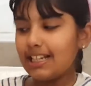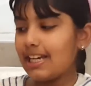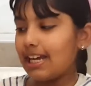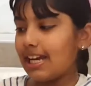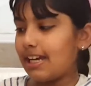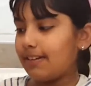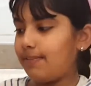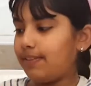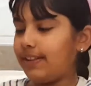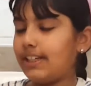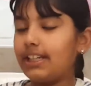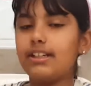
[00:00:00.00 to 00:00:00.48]

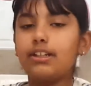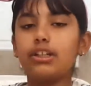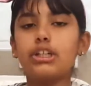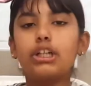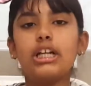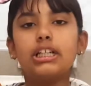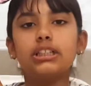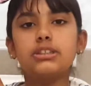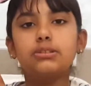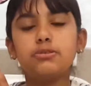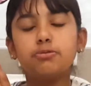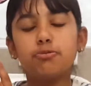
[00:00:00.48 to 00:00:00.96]
and we can
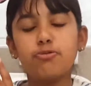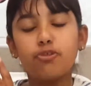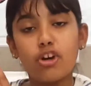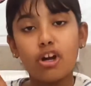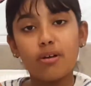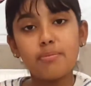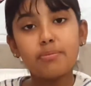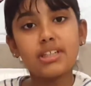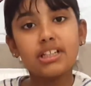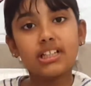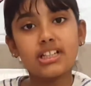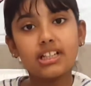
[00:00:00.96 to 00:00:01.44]

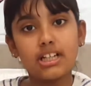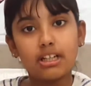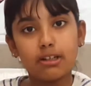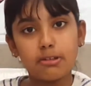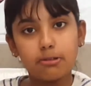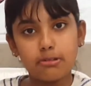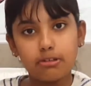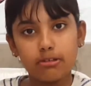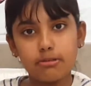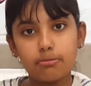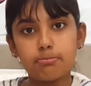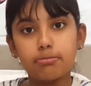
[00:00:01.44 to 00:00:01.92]
transform
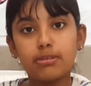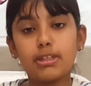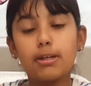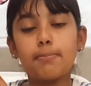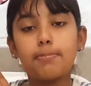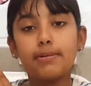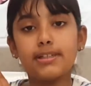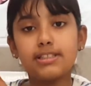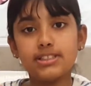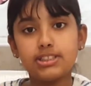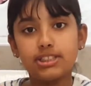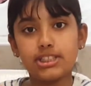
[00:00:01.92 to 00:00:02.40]
the
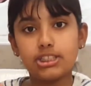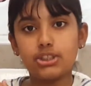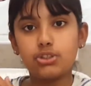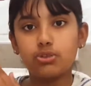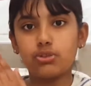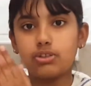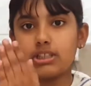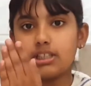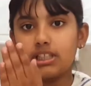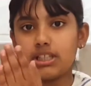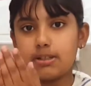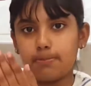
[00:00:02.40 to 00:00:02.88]
princess
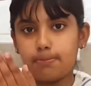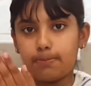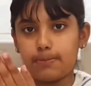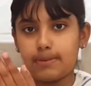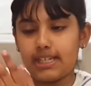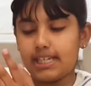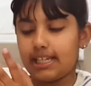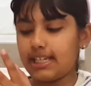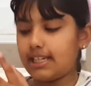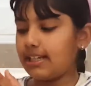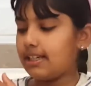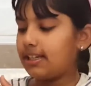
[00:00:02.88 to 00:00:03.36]
to the
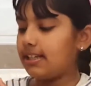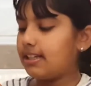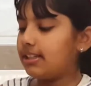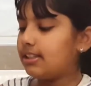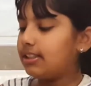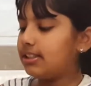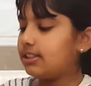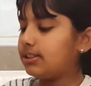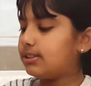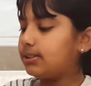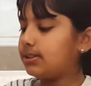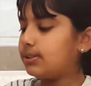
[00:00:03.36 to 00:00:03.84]
cupcake.
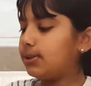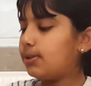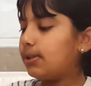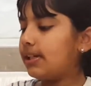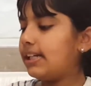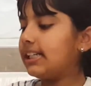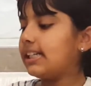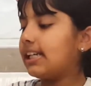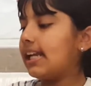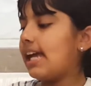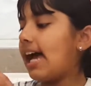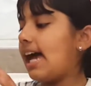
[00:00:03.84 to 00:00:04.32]
So
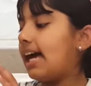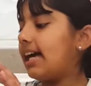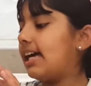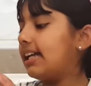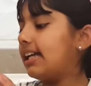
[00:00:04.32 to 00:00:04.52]
they